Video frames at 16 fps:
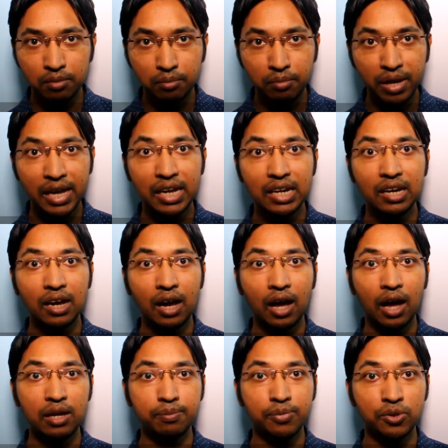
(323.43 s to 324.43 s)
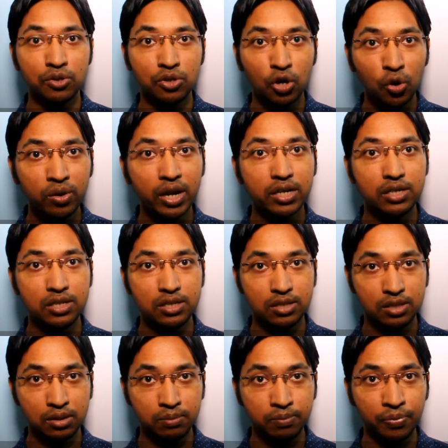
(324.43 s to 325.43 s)
male
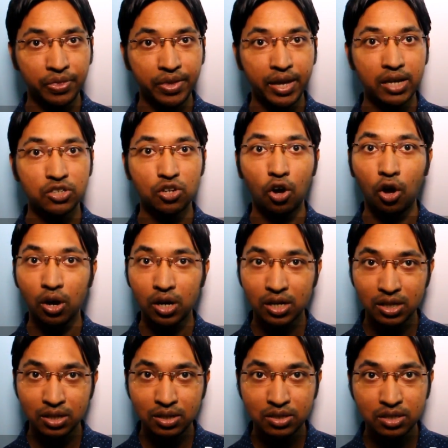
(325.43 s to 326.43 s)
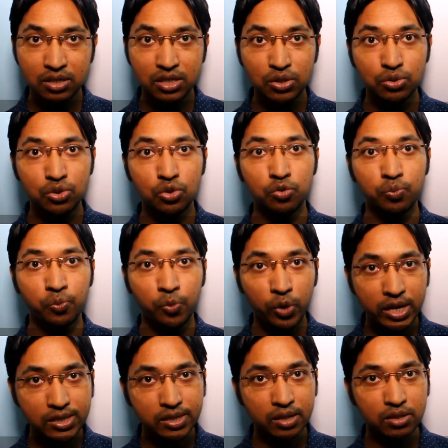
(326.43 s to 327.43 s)
hypogonadism that occurs due to
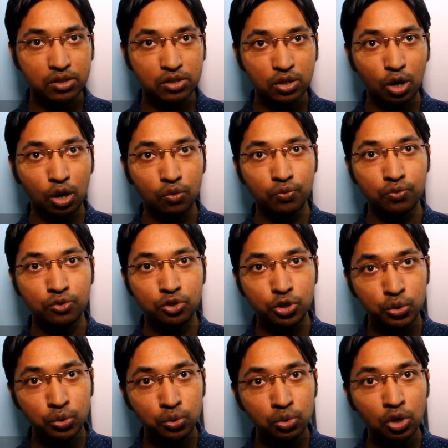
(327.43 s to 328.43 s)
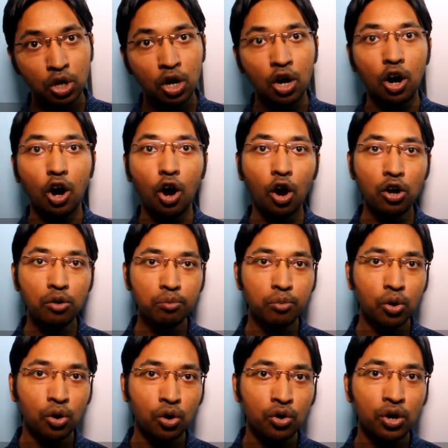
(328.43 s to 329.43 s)
presence of two or
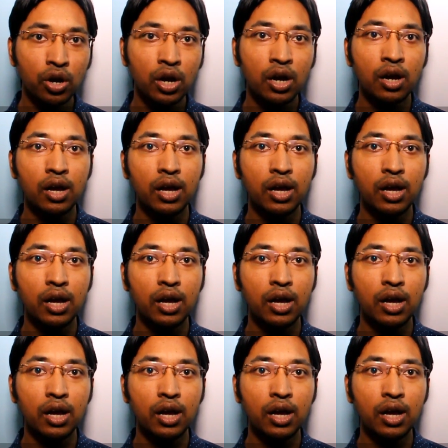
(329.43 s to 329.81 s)
more